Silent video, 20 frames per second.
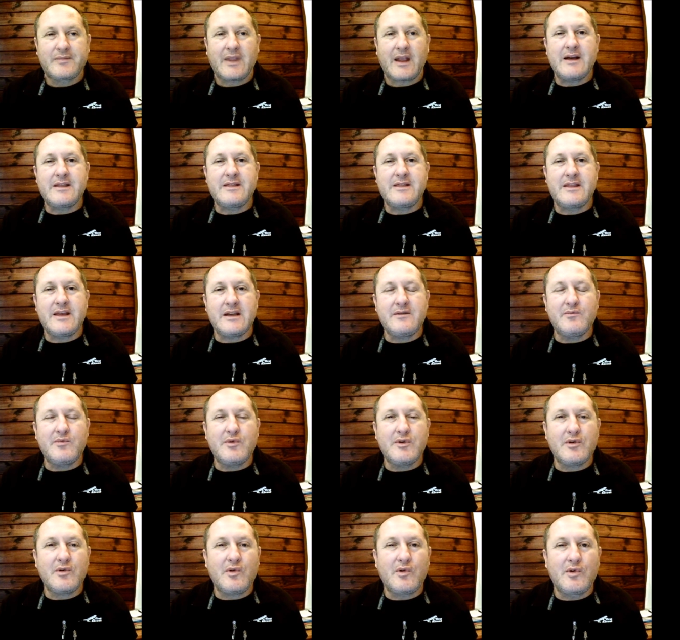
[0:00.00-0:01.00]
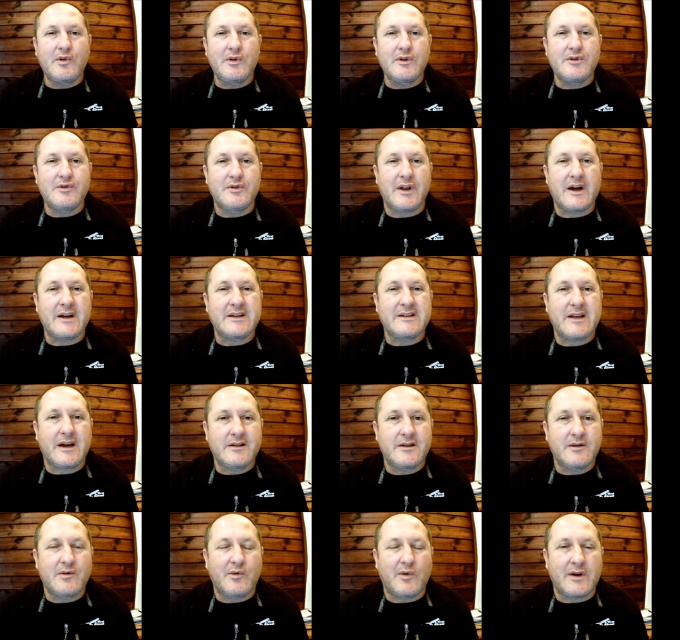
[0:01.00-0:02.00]
and then we all unite
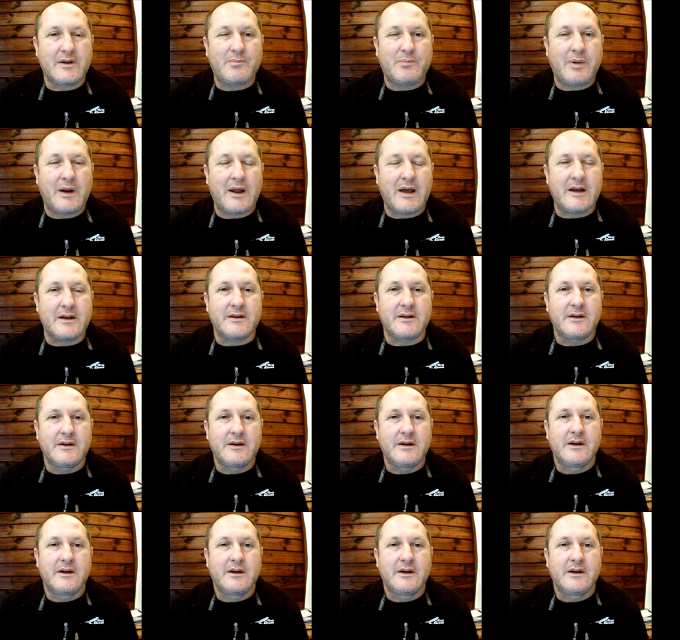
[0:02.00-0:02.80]
under one plan